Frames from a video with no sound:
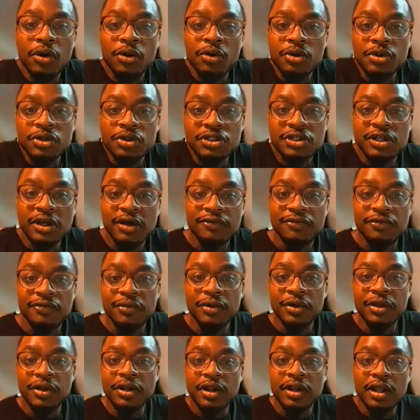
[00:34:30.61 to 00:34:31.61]
who was
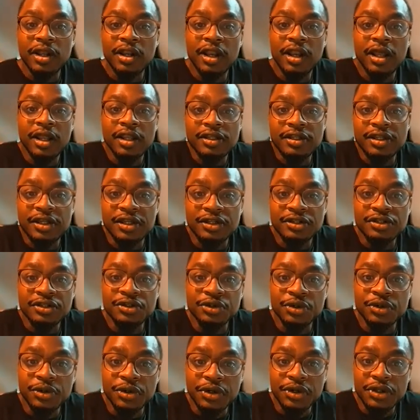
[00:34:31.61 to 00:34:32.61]
suffering and they didn't
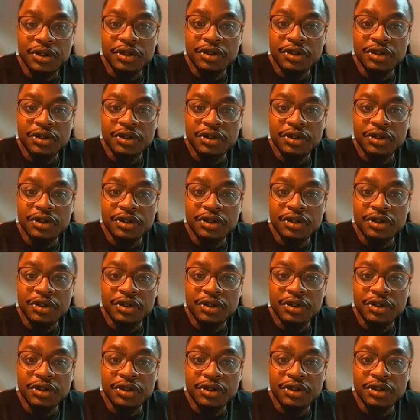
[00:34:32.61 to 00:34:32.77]
do it.